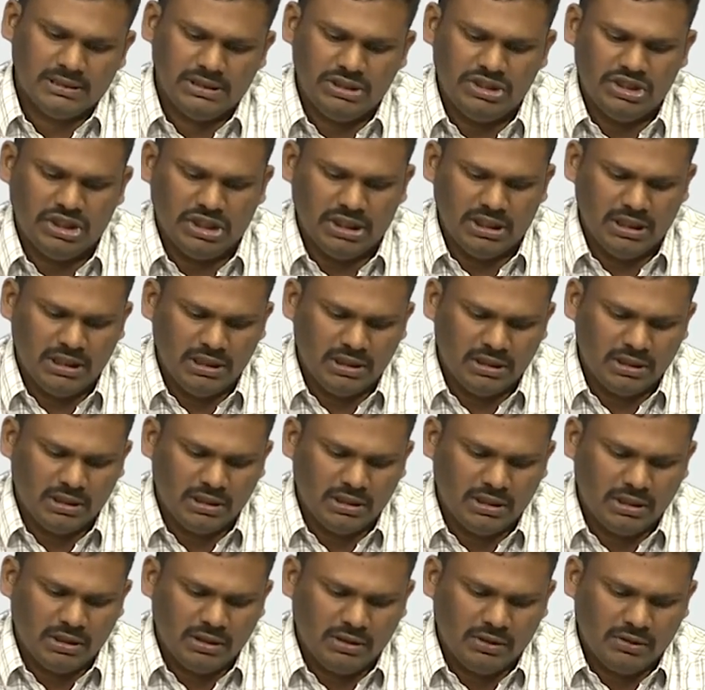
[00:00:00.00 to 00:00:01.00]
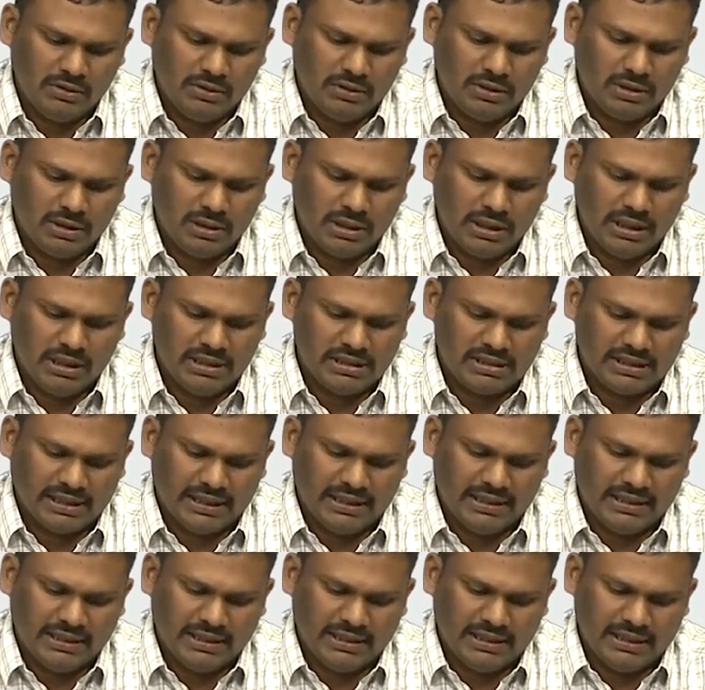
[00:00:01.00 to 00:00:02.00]
G
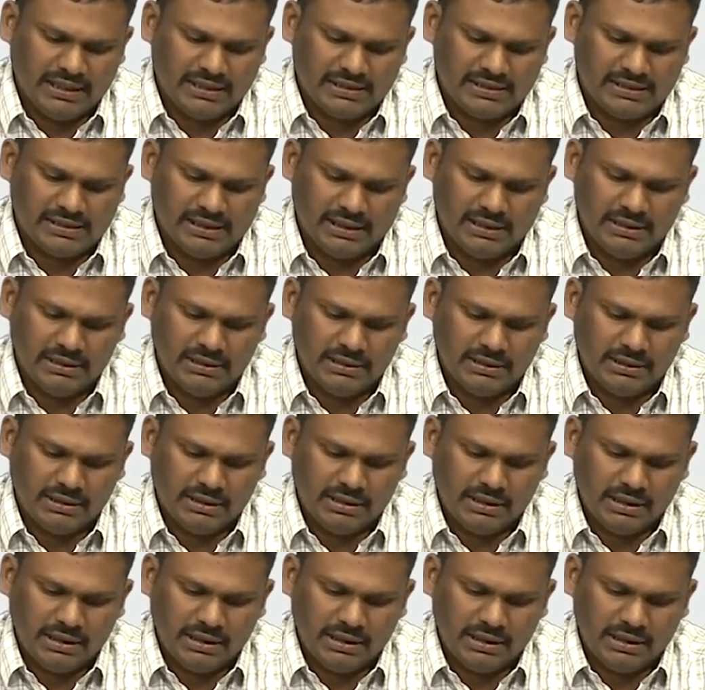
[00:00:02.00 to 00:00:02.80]
inside Sn